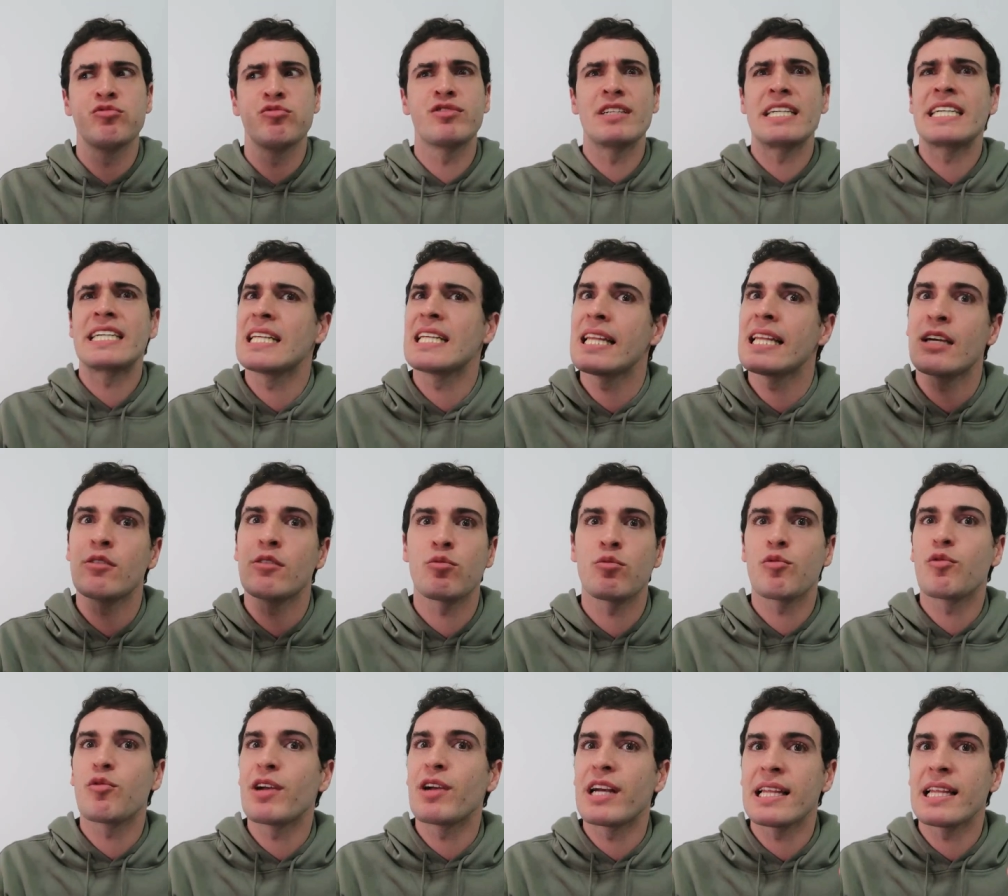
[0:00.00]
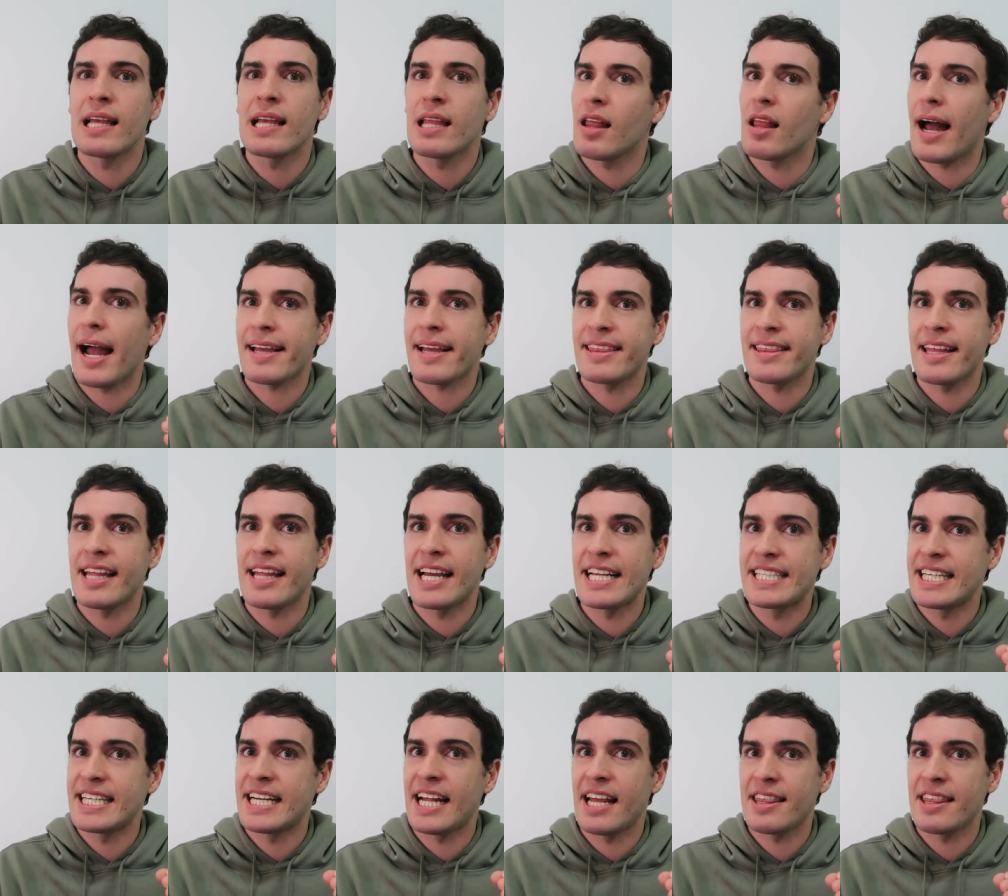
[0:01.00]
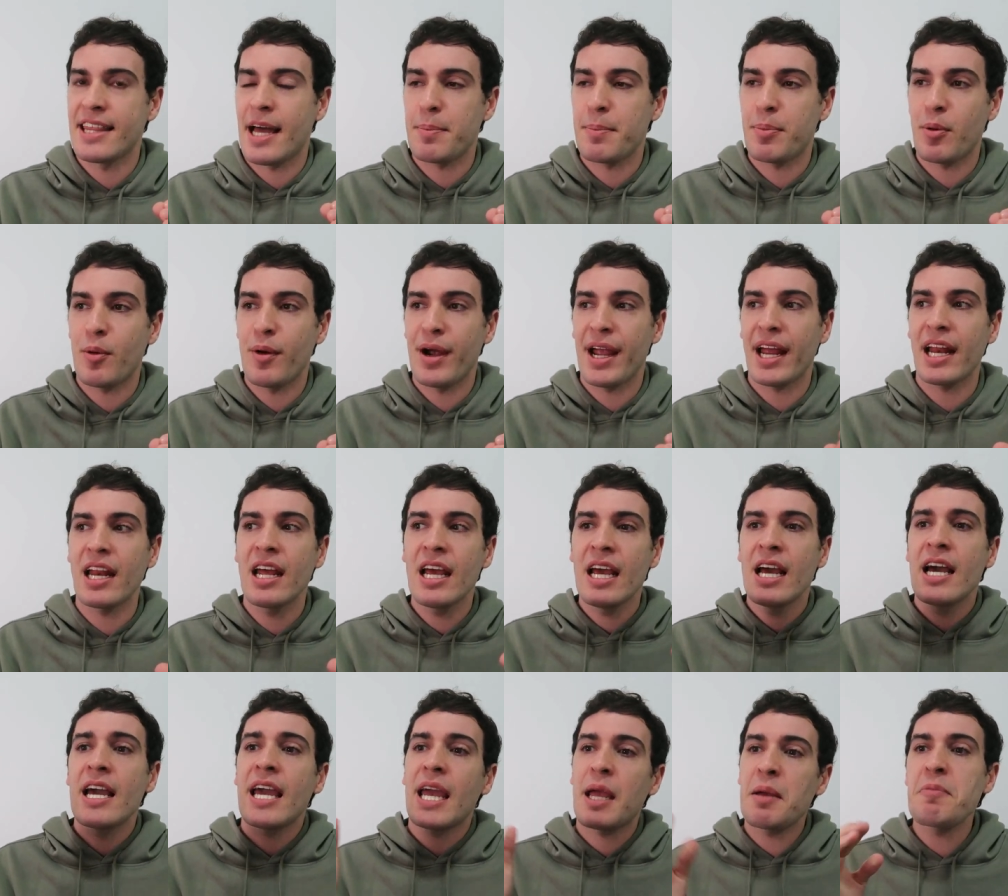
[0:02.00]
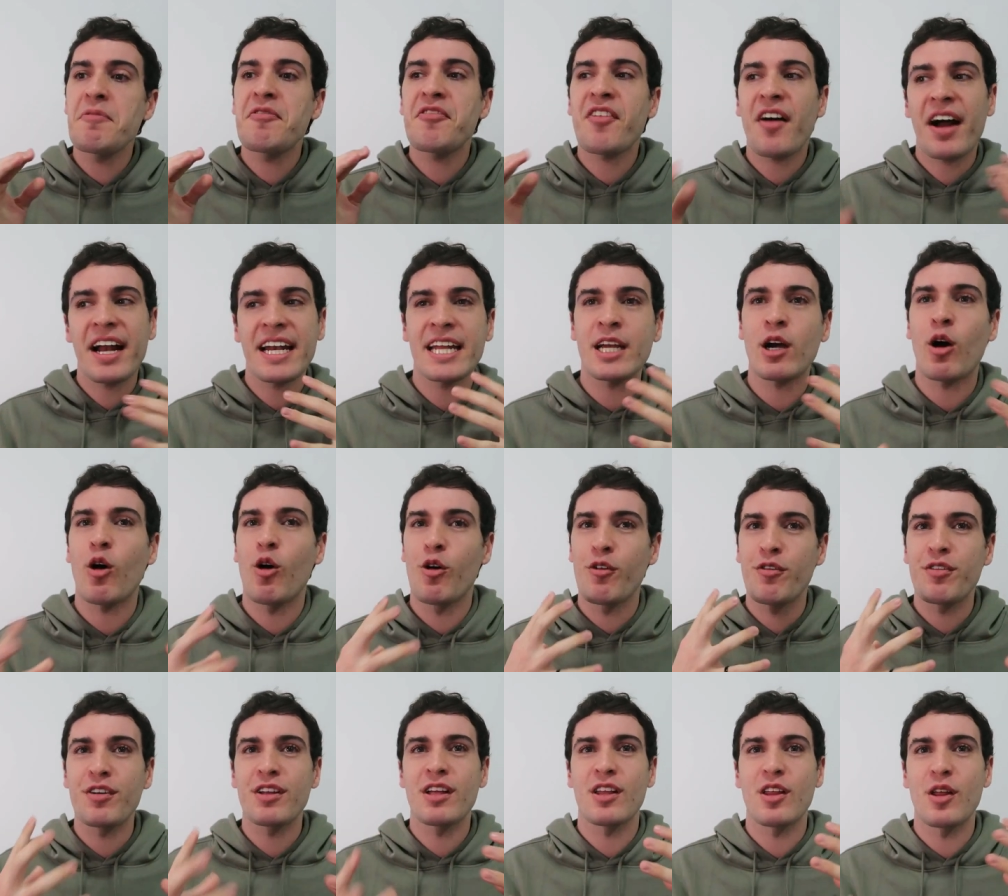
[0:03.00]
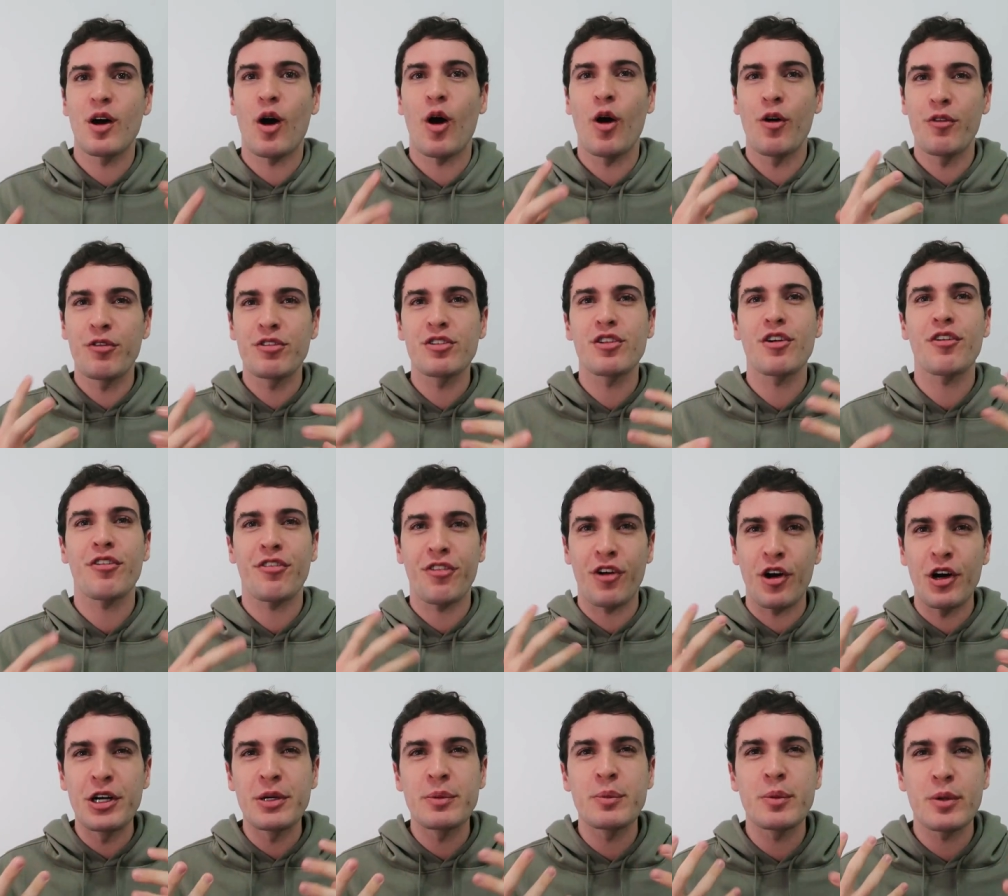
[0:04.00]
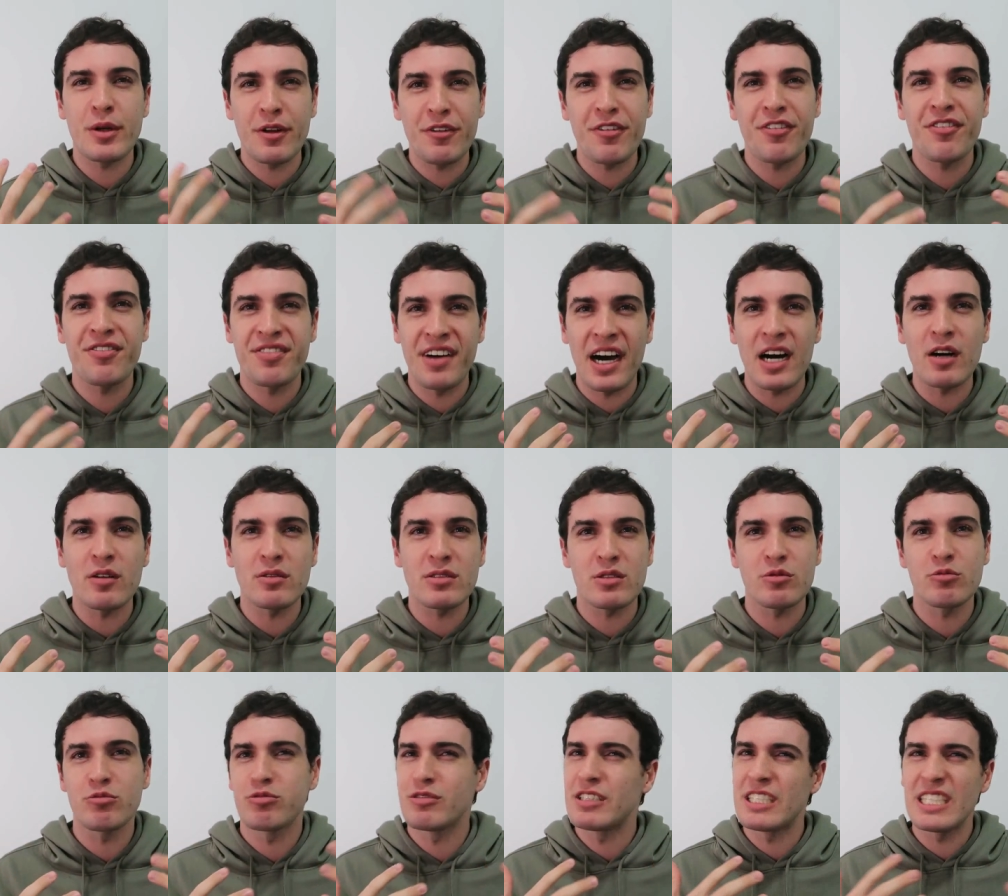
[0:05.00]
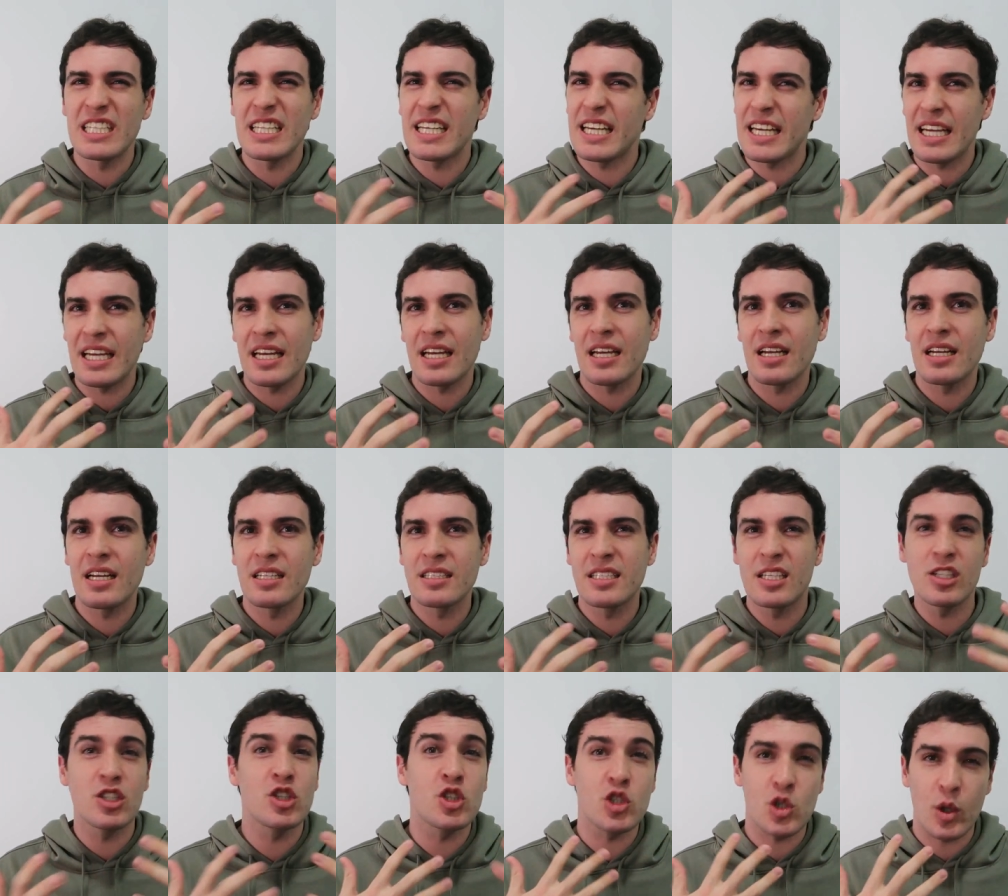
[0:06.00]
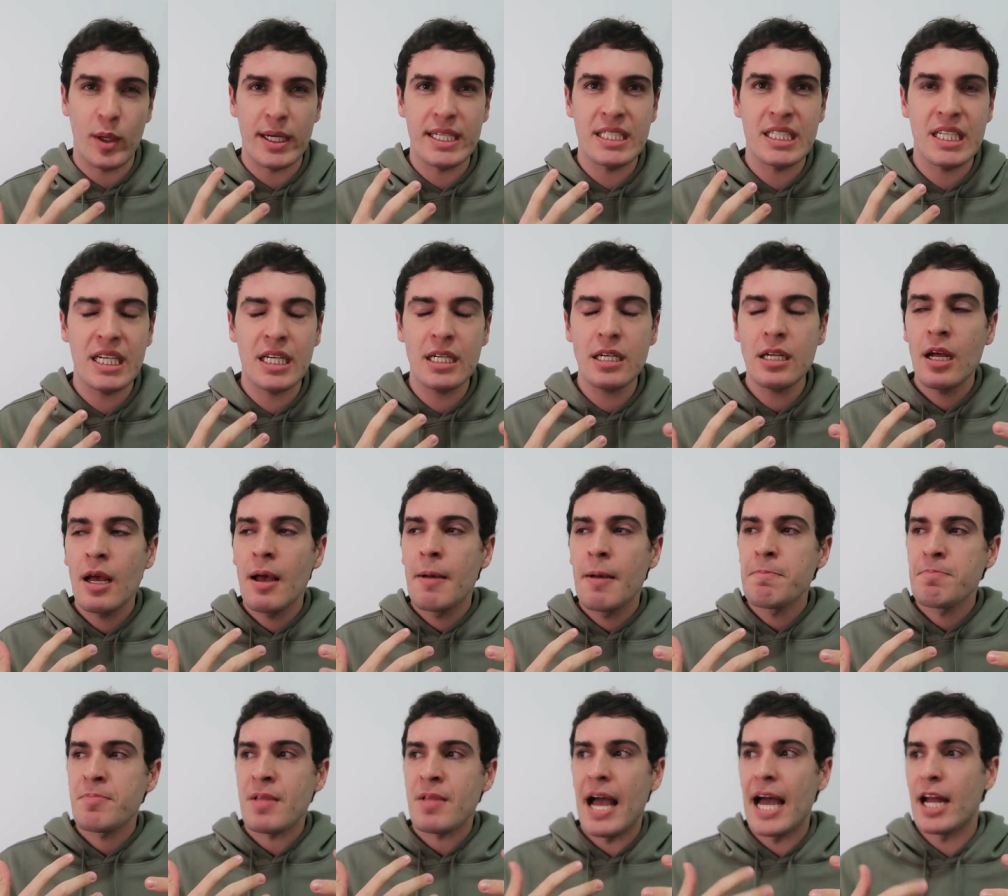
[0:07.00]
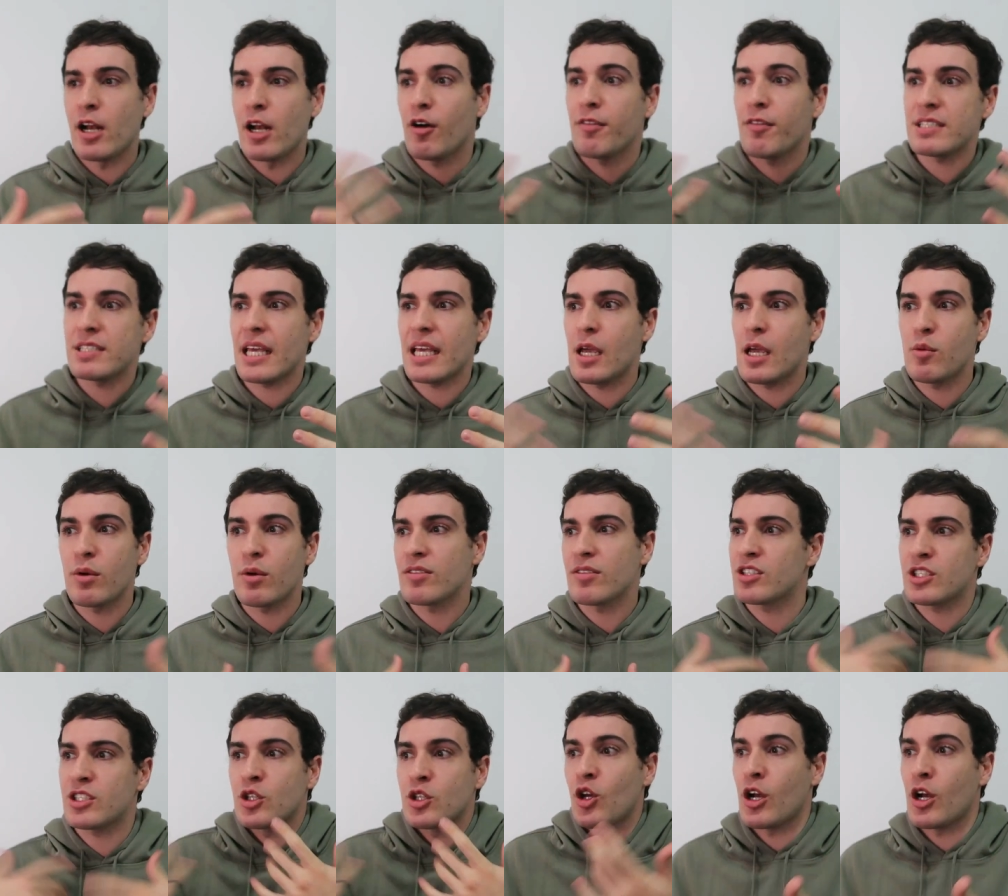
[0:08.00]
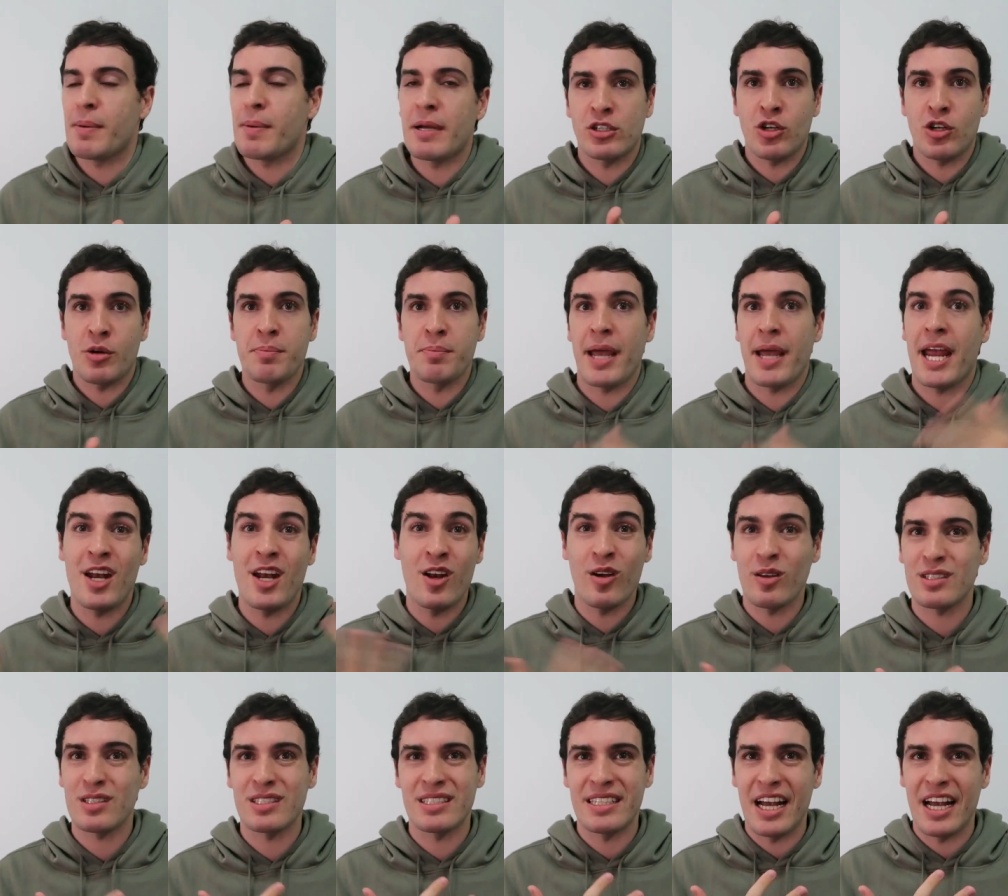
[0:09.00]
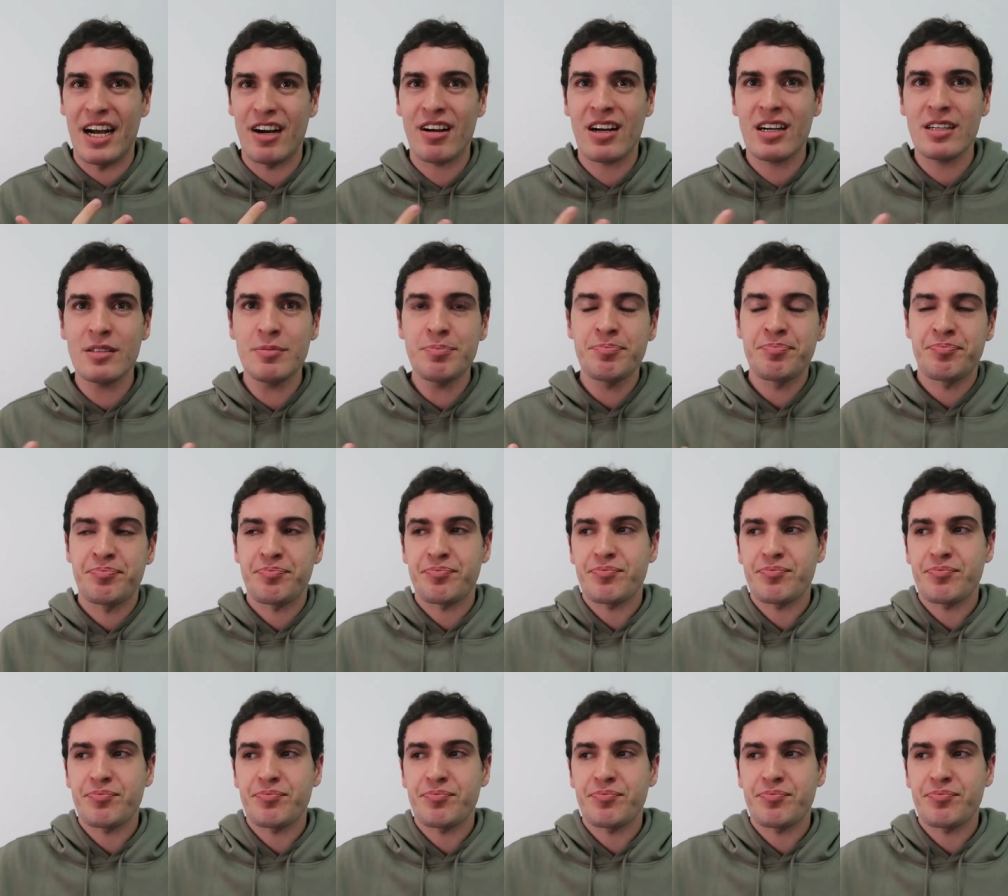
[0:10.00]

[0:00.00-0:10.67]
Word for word: really, really like that they did it in that point. Him finding over, over the phone would have felt really disjointed and obviously he would have just known about John B and not Sarah.